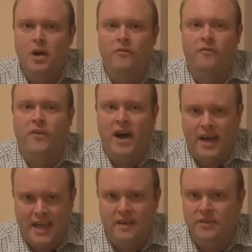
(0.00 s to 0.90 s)

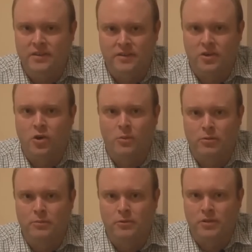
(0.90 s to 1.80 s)
far heavier than a
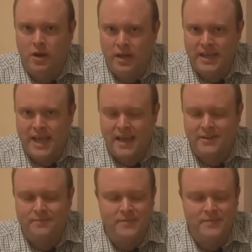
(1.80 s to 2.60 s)
comparable NICAD.